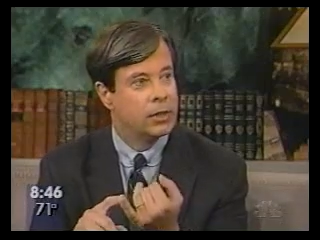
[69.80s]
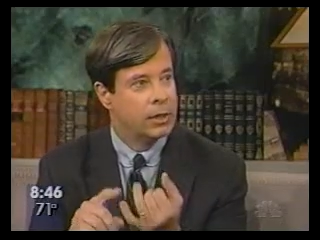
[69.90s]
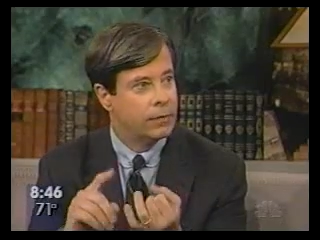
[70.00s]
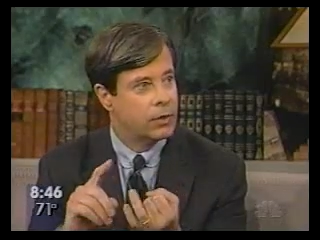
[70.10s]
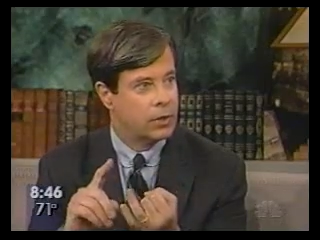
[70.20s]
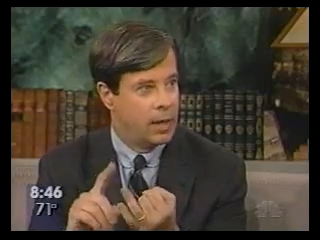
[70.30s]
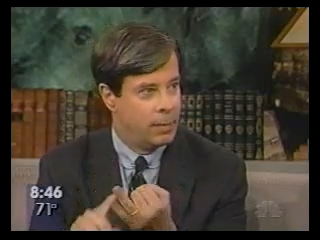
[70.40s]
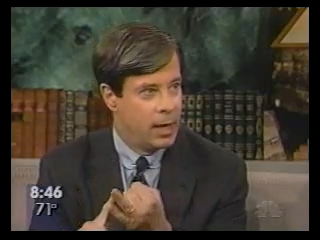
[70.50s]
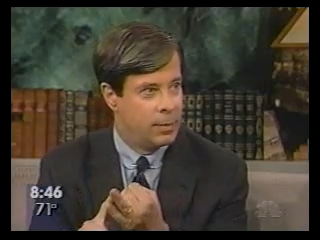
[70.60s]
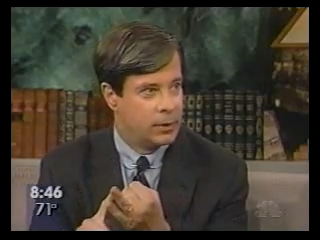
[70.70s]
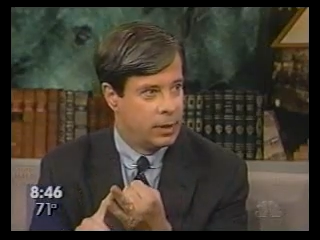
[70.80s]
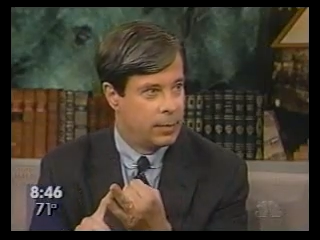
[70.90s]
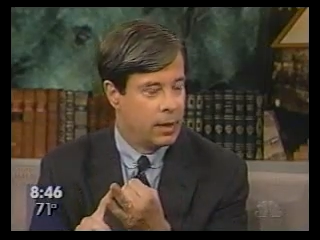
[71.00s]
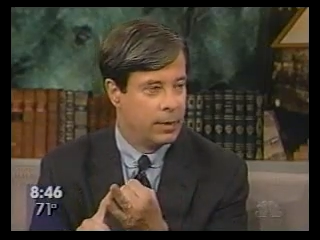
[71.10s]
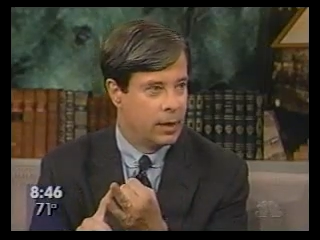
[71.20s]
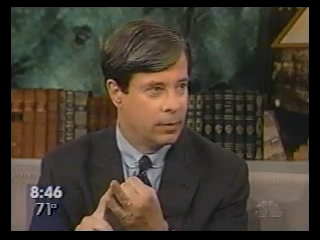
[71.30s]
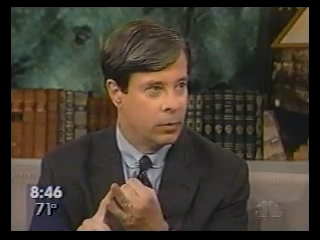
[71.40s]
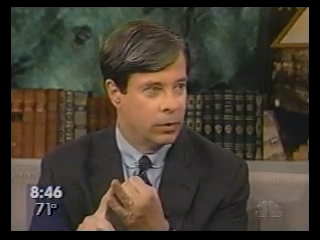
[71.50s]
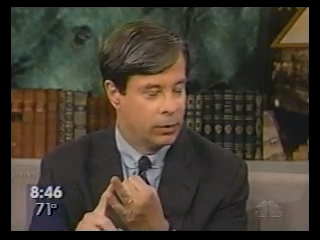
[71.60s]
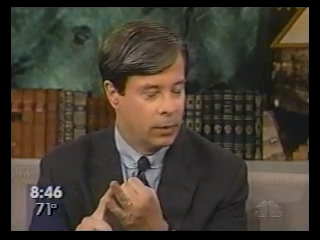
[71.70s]
See if the same names keep coming up
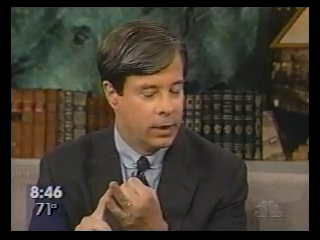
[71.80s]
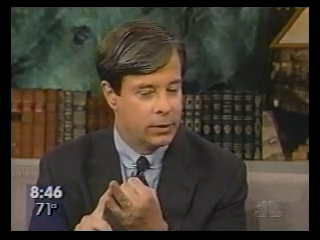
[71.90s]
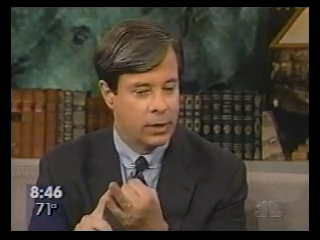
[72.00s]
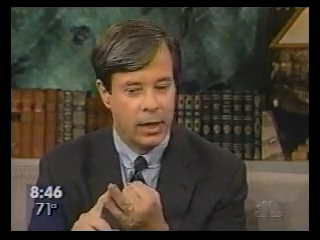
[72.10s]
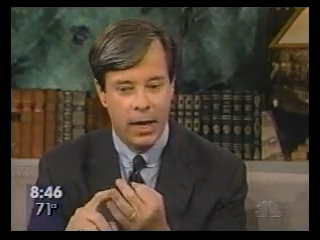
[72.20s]
more than once.